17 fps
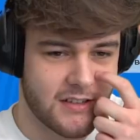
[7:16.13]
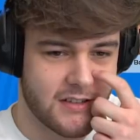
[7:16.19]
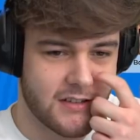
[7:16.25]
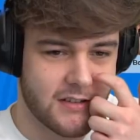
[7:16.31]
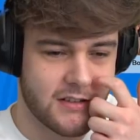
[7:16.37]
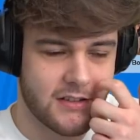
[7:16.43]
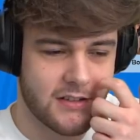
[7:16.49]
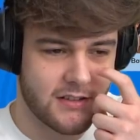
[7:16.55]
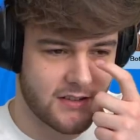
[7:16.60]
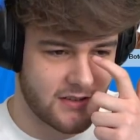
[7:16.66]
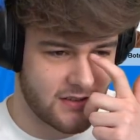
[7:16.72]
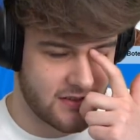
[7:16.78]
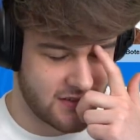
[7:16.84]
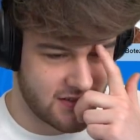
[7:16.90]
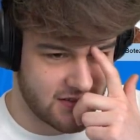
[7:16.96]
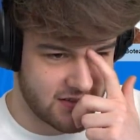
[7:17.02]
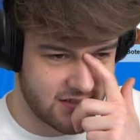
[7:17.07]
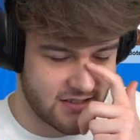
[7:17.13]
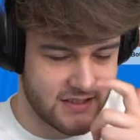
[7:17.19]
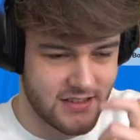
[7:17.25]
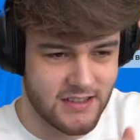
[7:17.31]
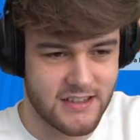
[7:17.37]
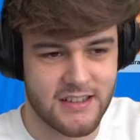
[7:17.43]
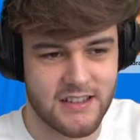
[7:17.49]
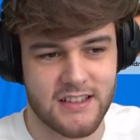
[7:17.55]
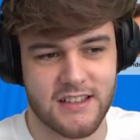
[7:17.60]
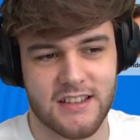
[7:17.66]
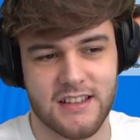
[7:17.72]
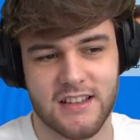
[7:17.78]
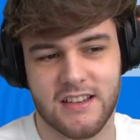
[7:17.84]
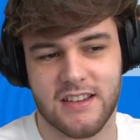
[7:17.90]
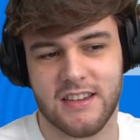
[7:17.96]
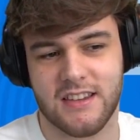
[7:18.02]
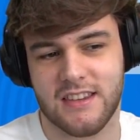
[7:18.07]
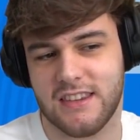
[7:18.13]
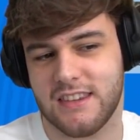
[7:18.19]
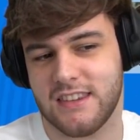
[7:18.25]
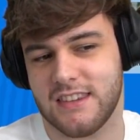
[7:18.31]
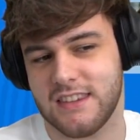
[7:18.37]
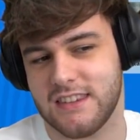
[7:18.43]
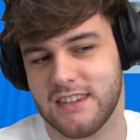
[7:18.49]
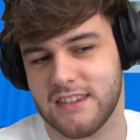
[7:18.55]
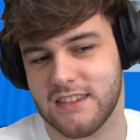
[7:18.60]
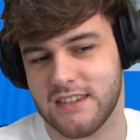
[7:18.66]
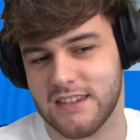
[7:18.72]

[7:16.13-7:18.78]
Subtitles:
No words are spoken by the person on screen.